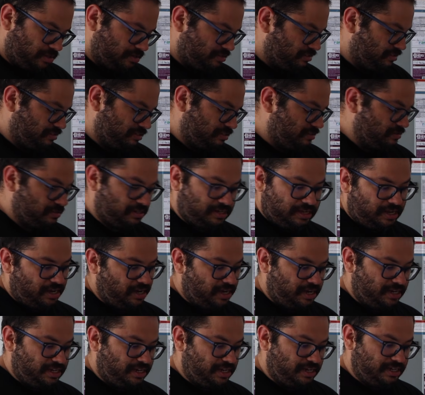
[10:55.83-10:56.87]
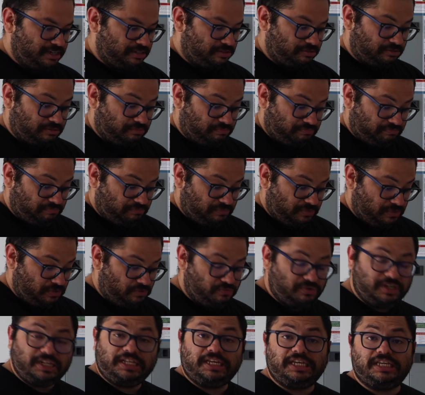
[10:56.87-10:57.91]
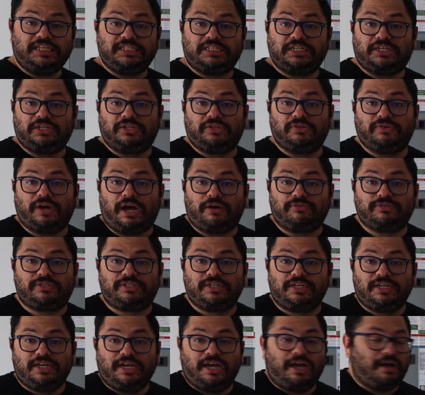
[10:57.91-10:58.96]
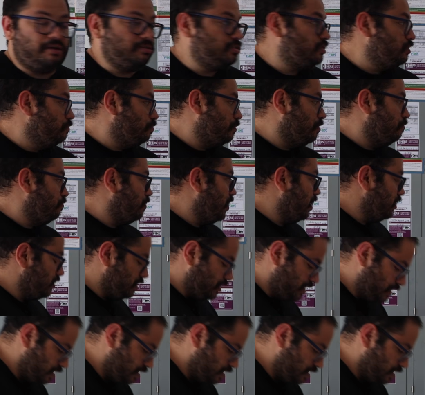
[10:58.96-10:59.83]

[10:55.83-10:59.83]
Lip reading: There's again, it's really easy to do. I was super impressed,